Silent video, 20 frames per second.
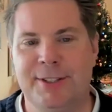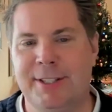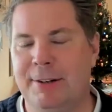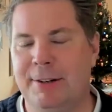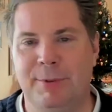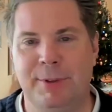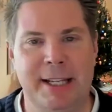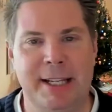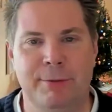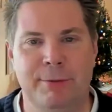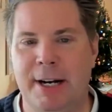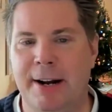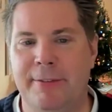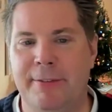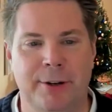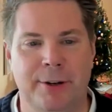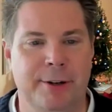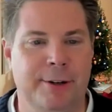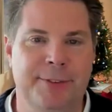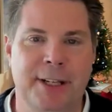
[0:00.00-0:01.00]
just like
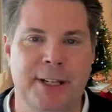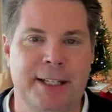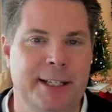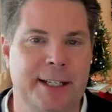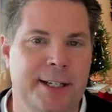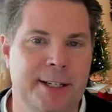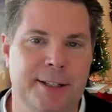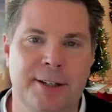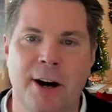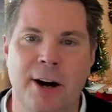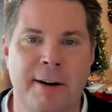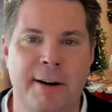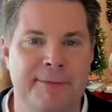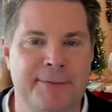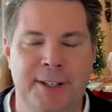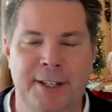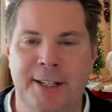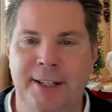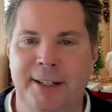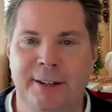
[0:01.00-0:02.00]
whatever, if they needed
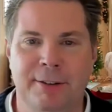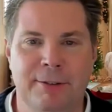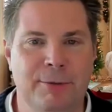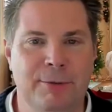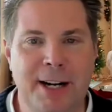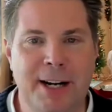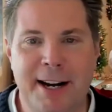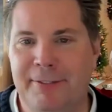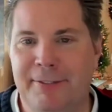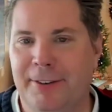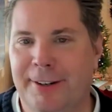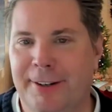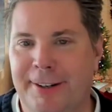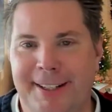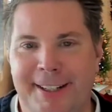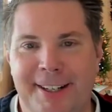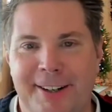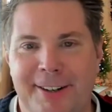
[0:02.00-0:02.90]
coffee or whatever,